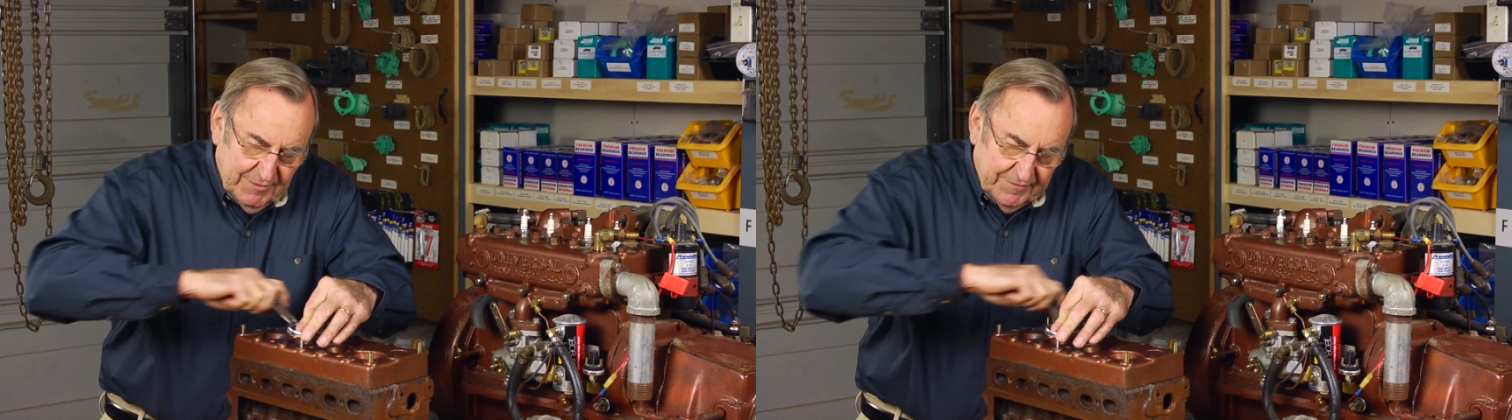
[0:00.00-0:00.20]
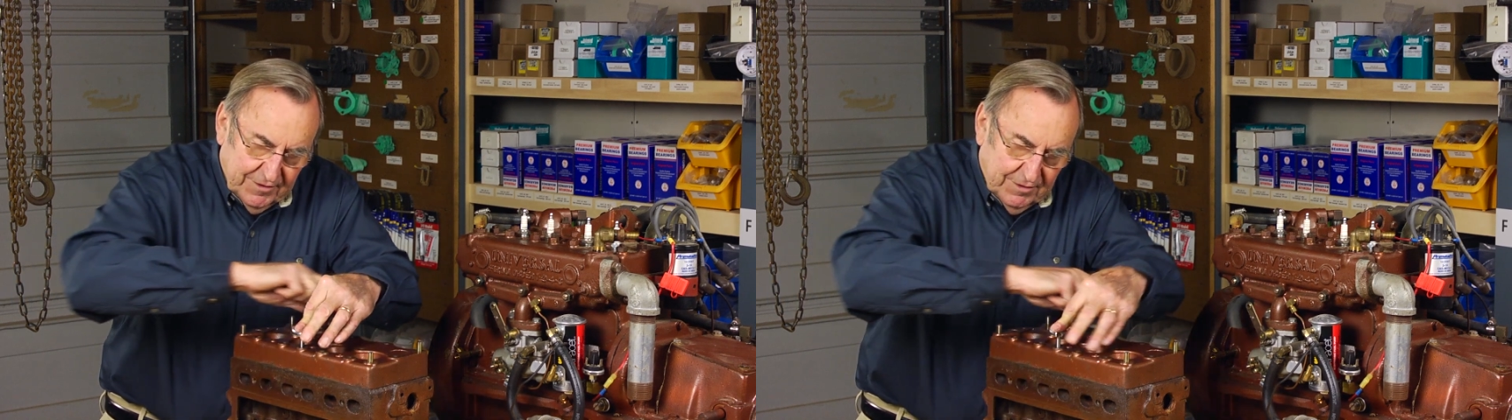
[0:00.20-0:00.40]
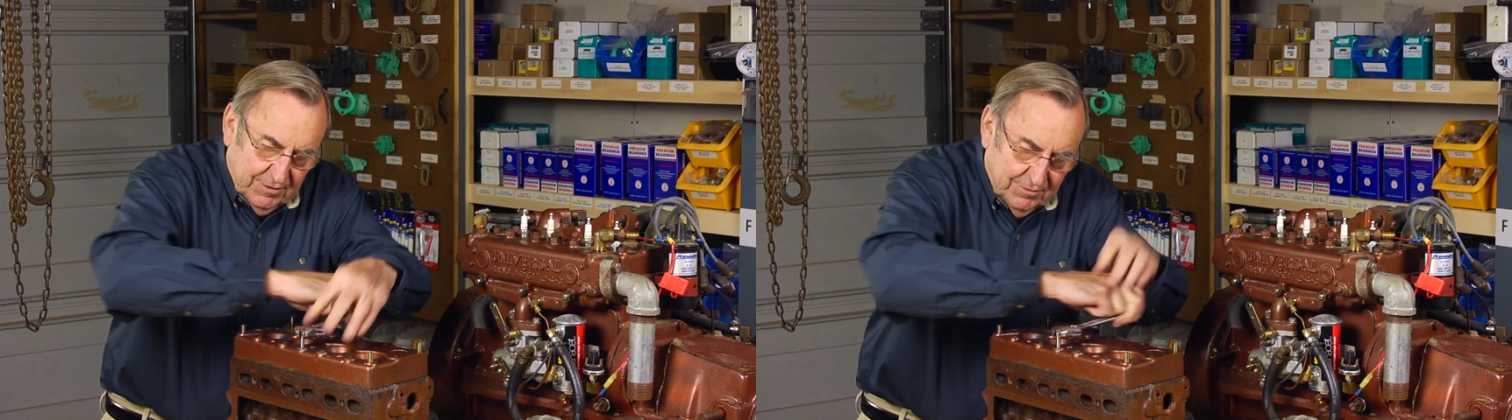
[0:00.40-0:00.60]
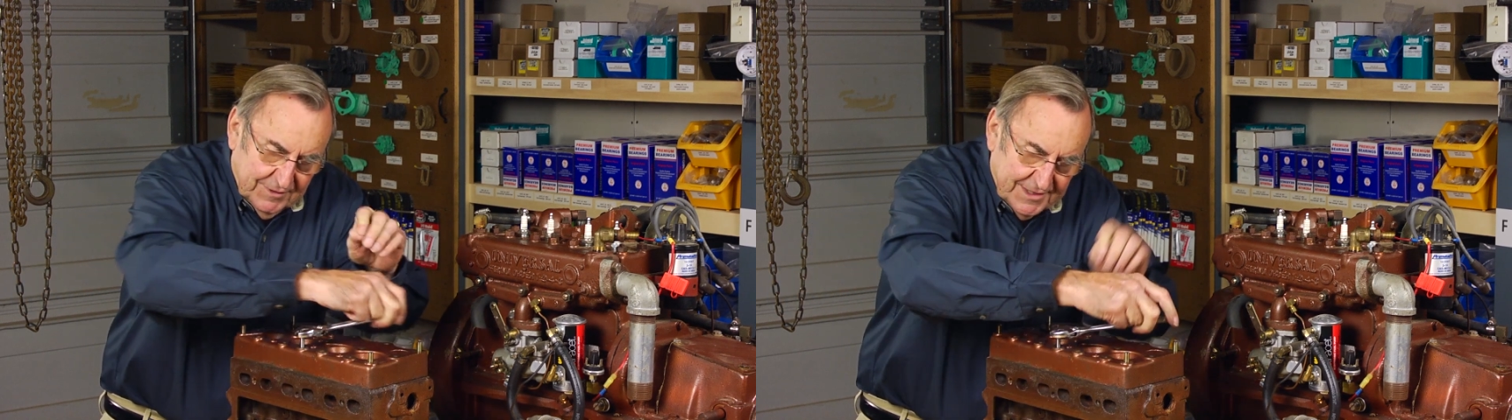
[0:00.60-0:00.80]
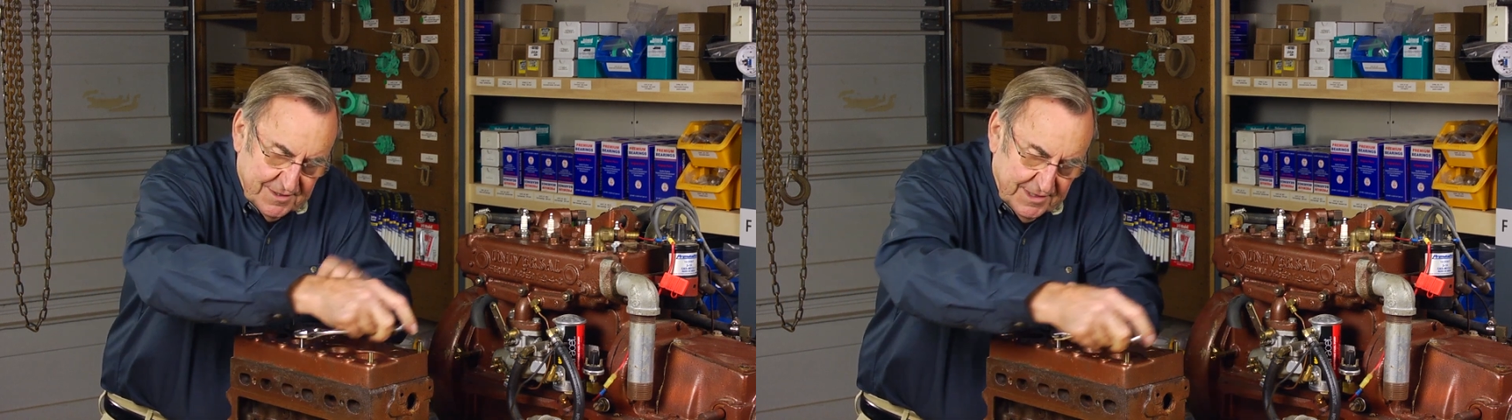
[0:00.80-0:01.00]
of the
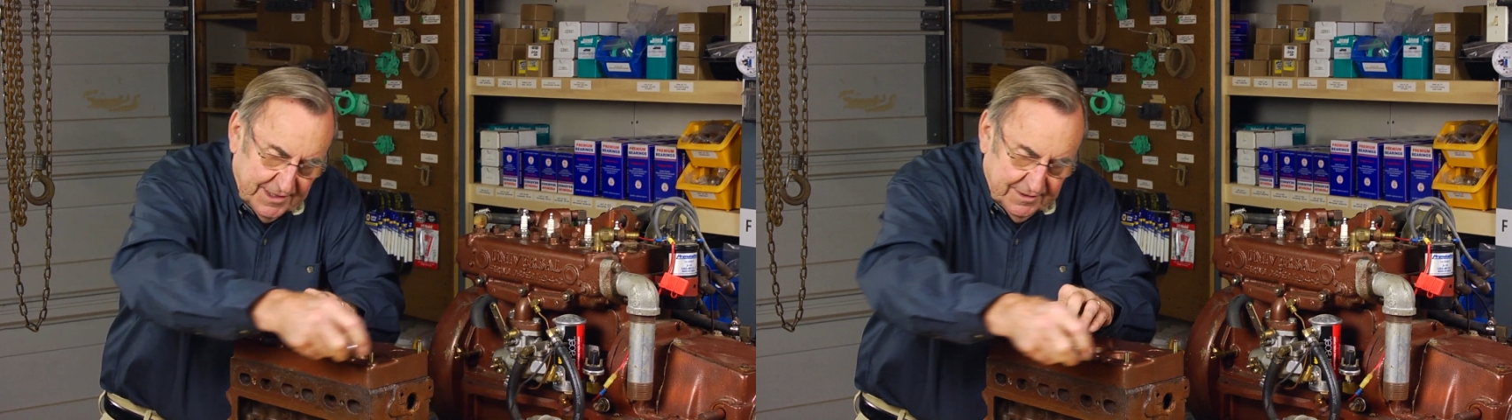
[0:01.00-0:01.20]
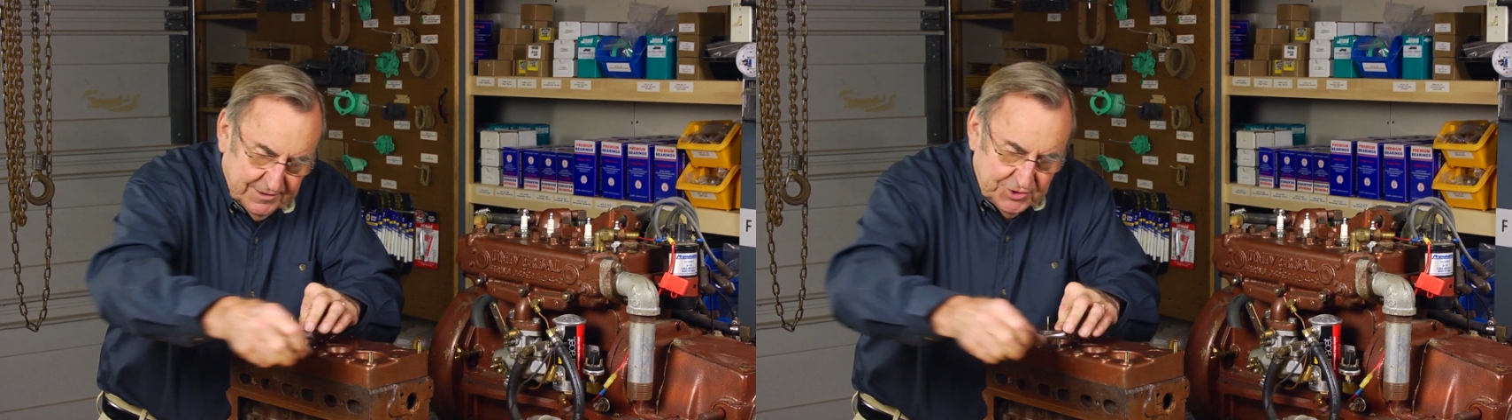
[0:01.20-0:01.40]
hole as the